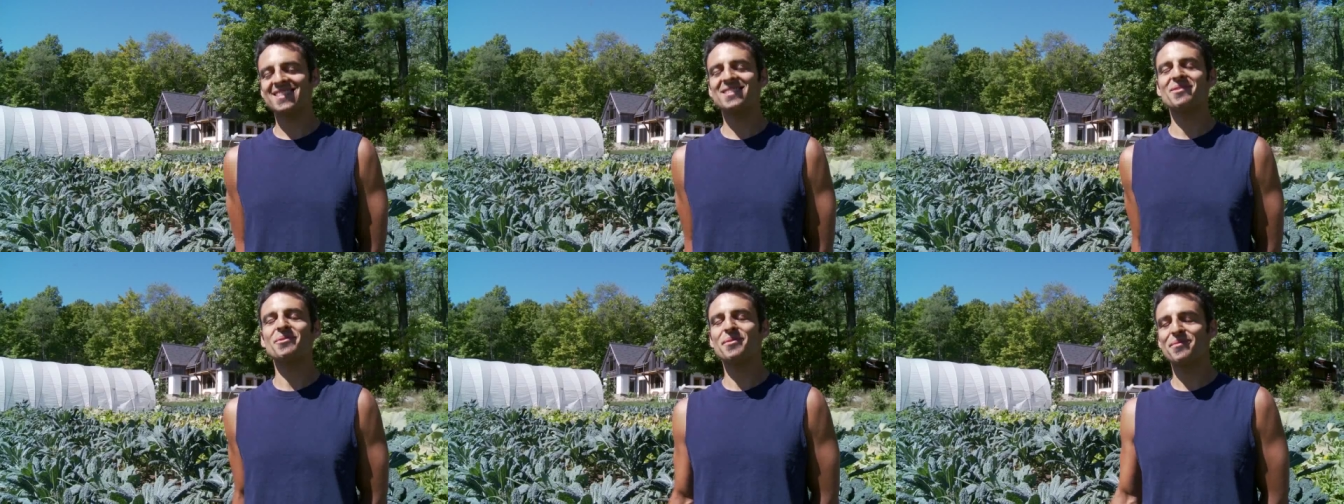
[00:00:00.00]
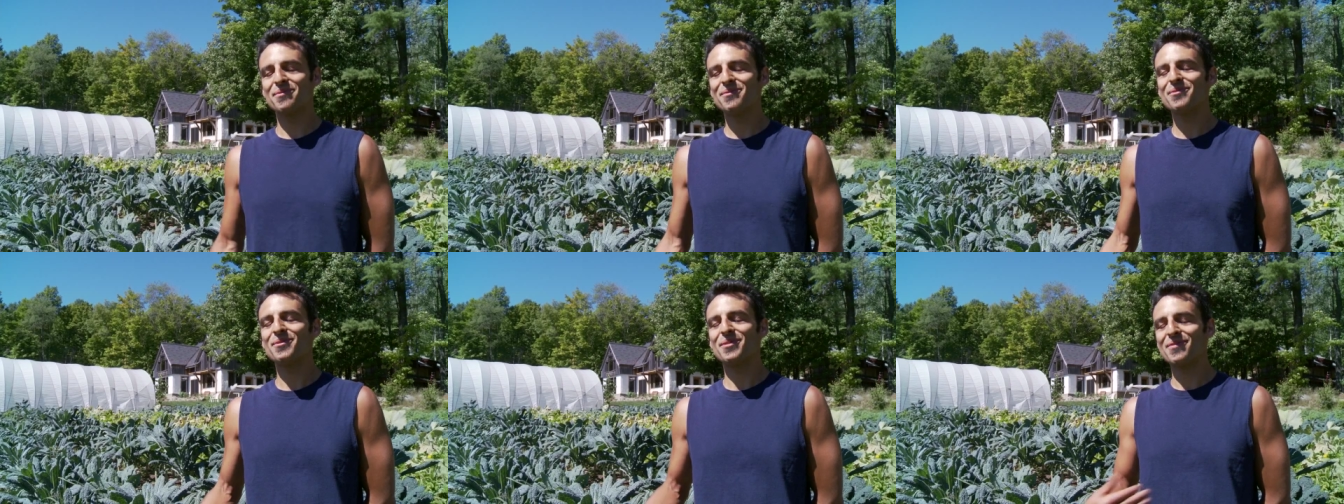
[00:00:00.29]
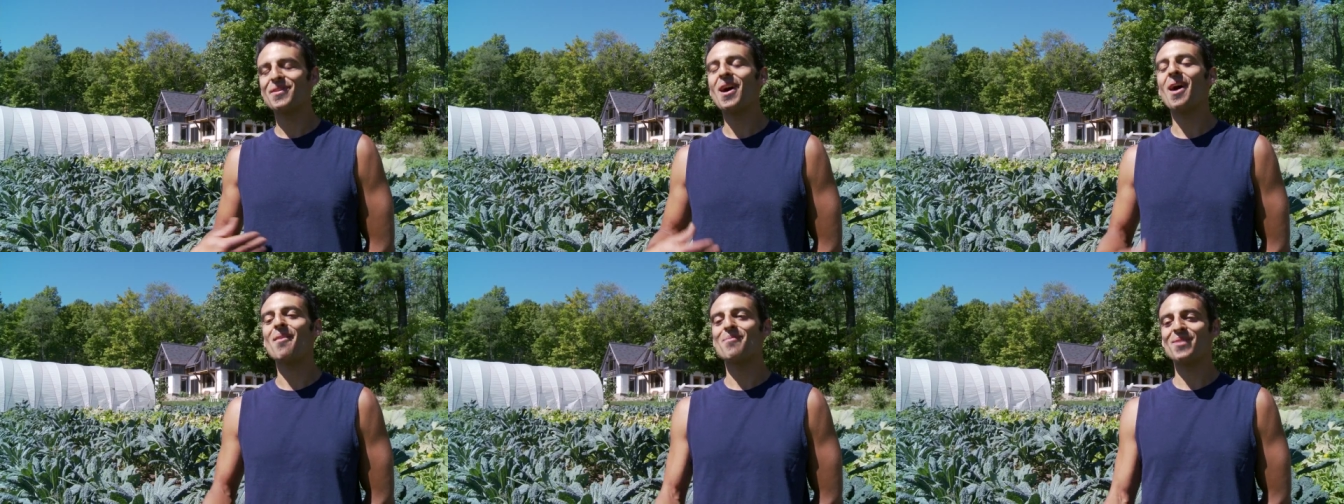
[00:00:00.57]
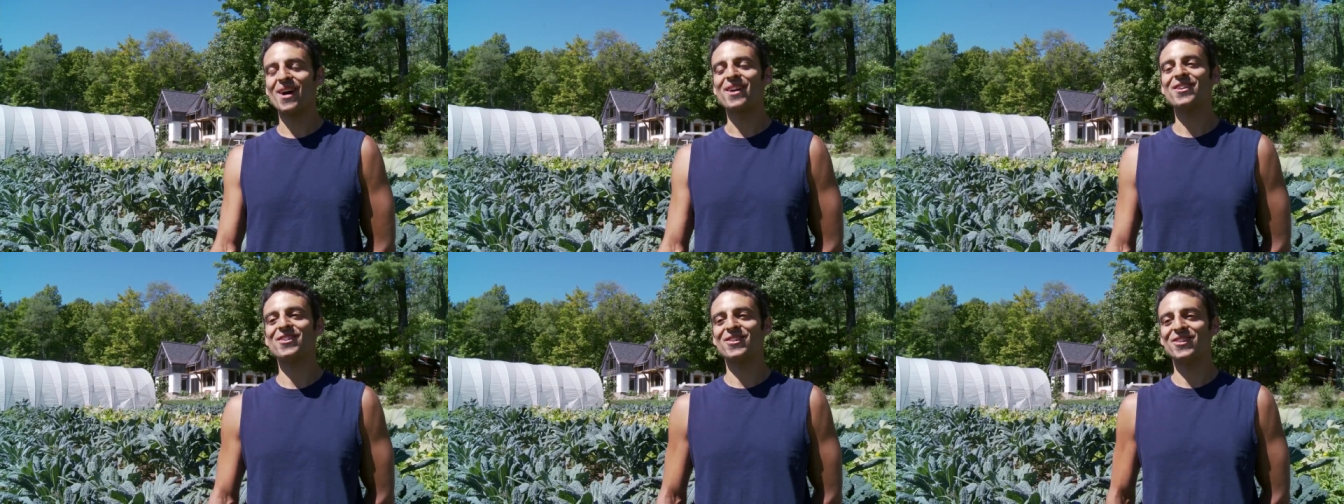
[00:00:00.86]
works, and we've we've come
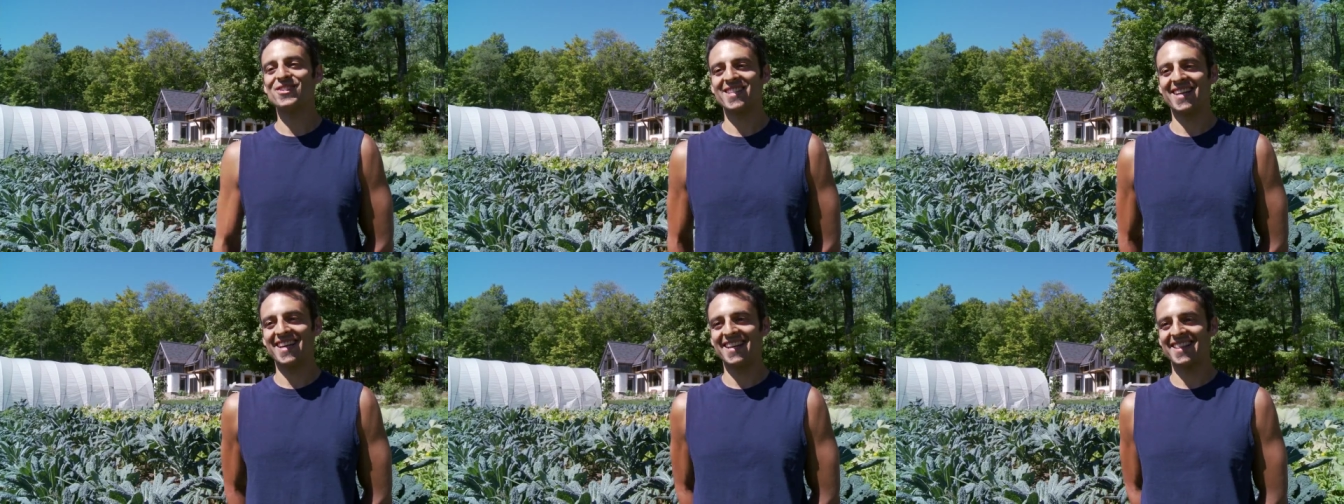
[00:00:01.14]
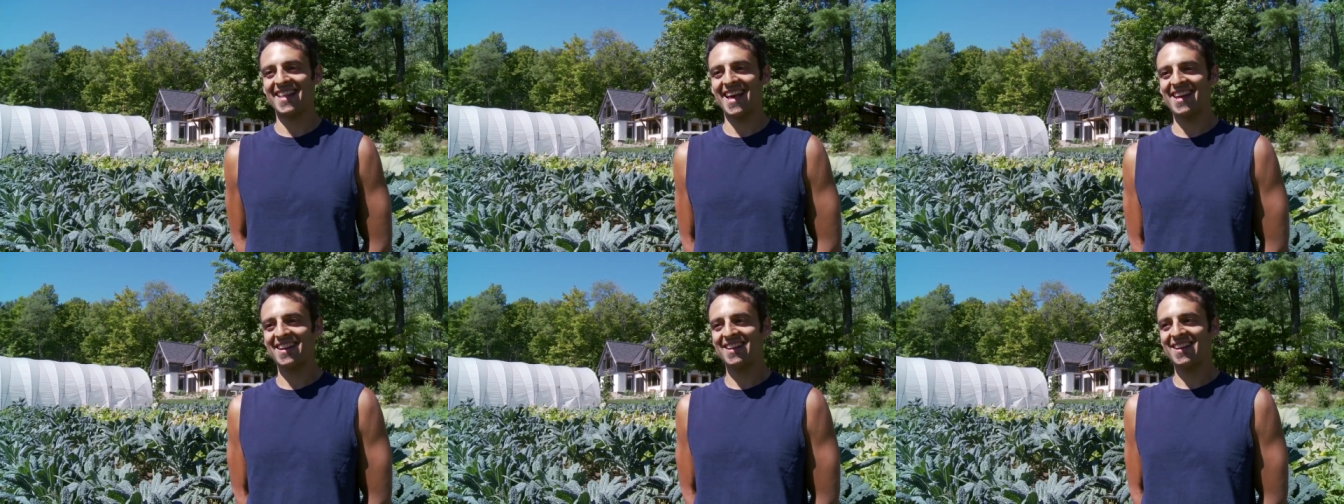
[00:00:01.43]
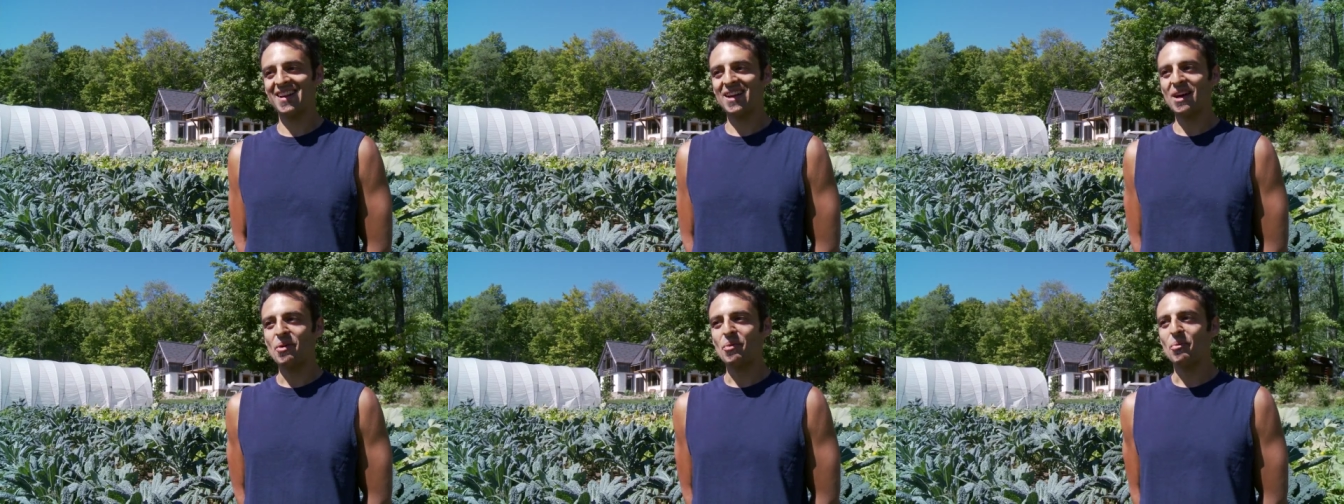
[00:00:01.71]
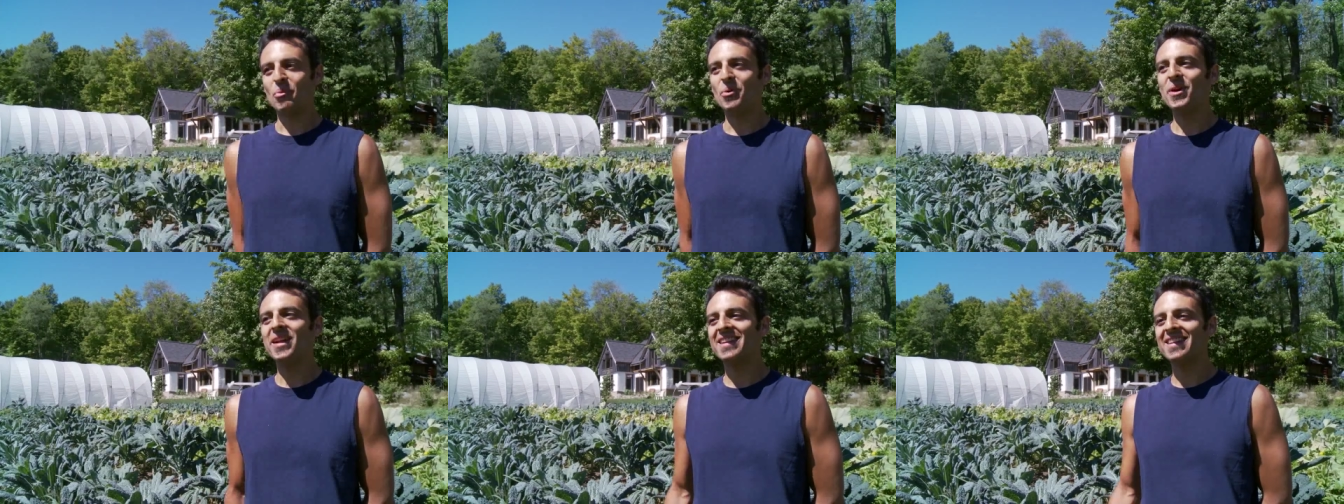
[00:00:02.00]
to understand that
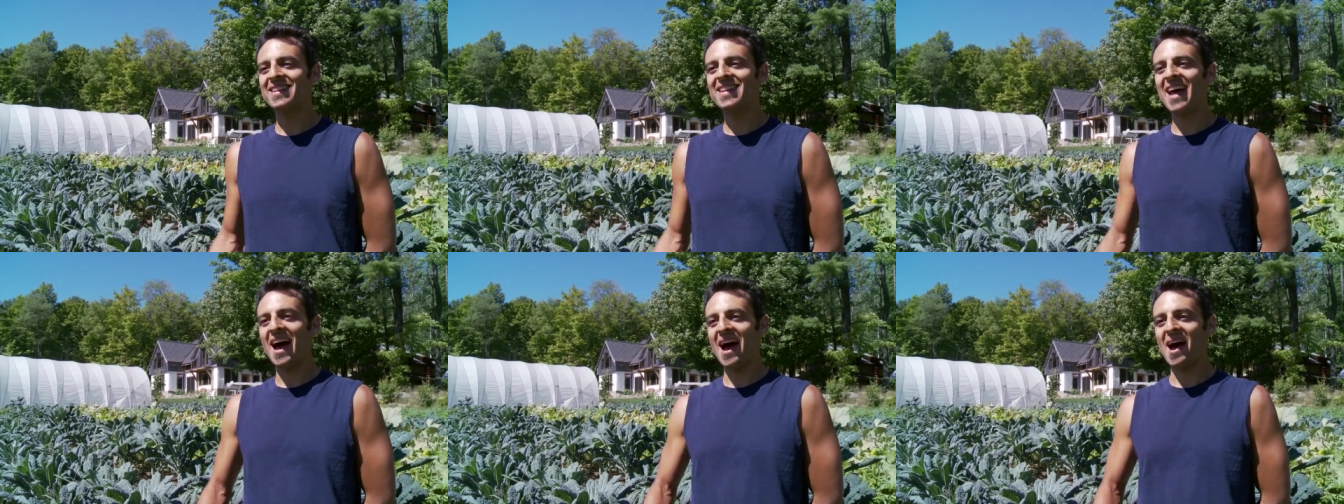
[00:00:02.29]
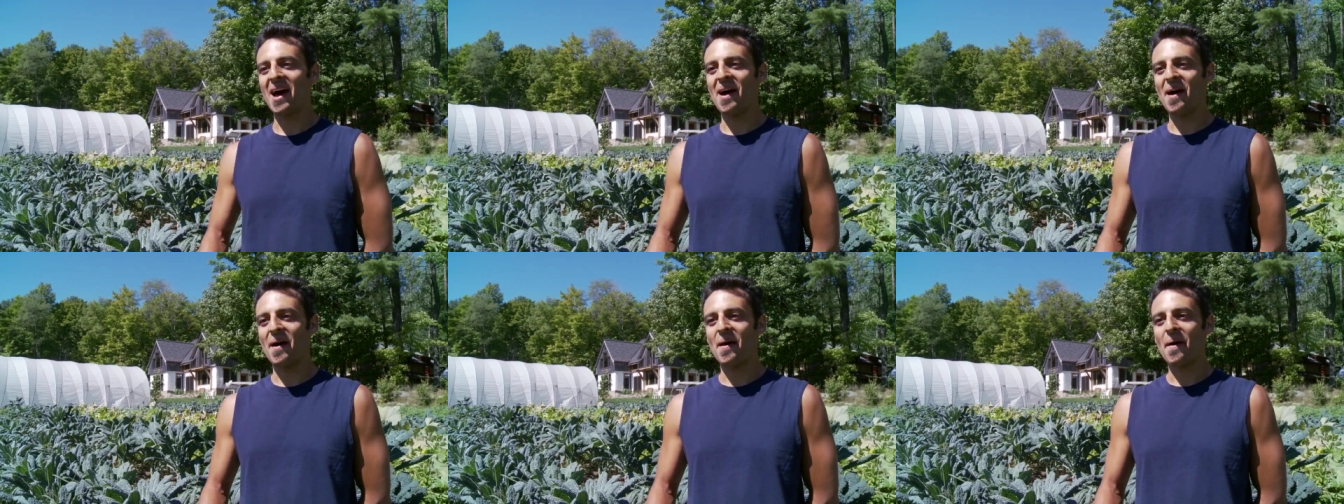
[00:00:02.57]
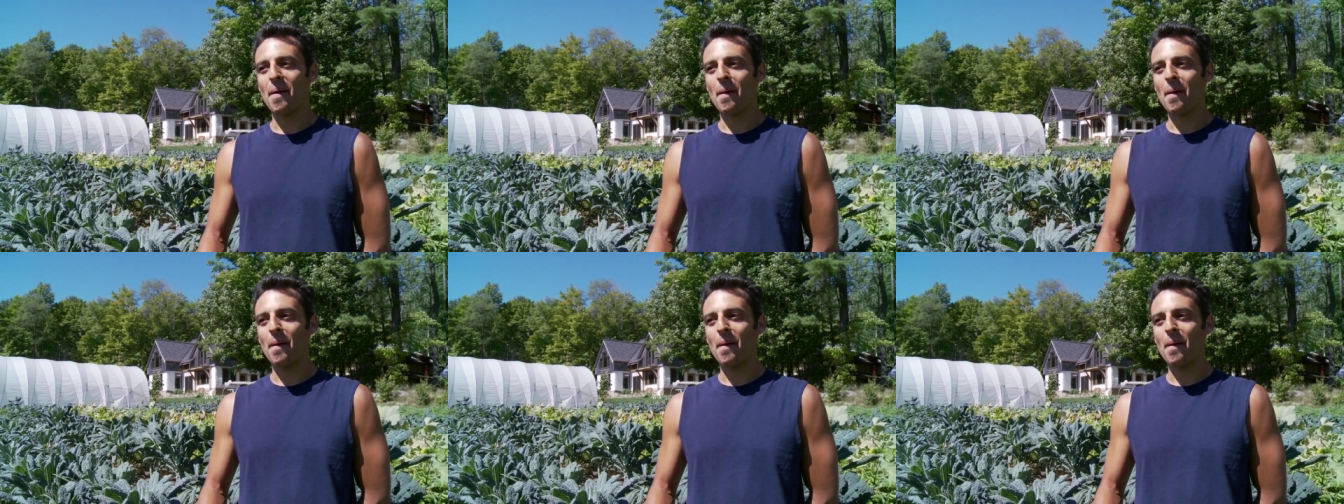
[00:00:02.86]
we did not